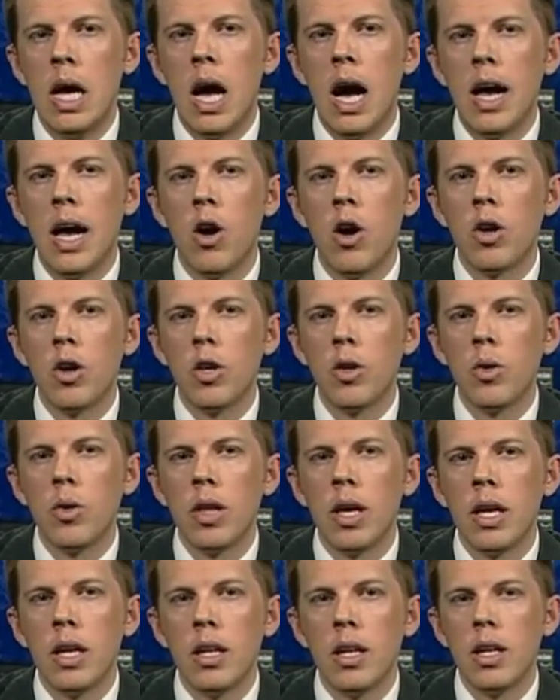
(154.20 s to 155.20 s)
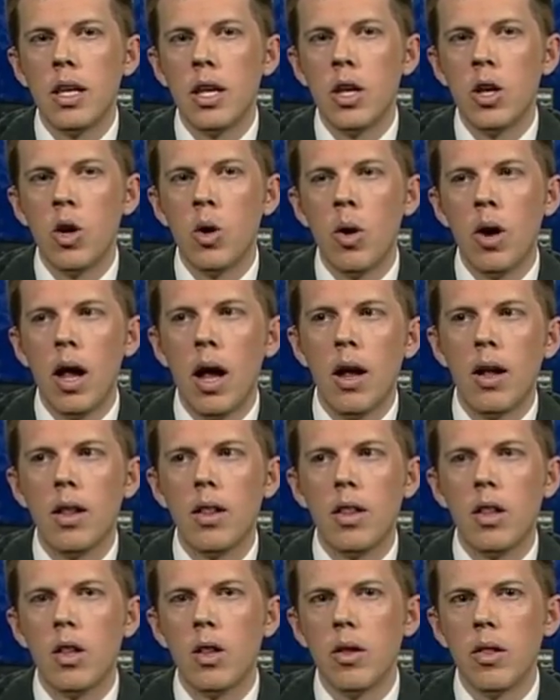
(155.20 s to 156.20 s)
I argue that,
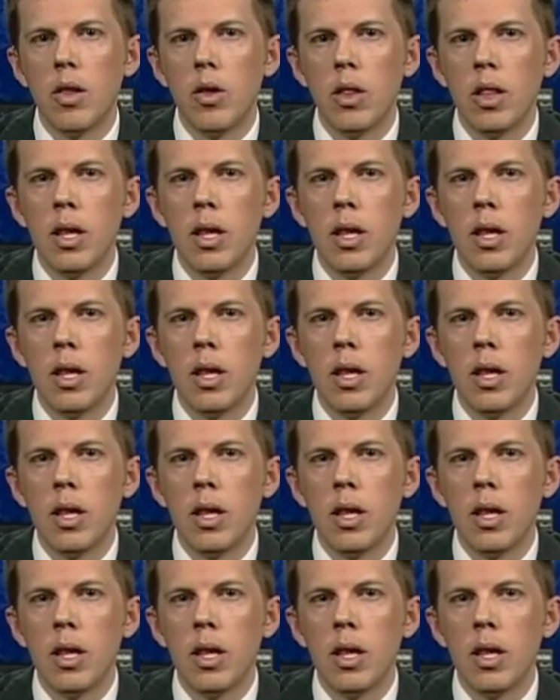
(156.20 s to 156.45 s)
the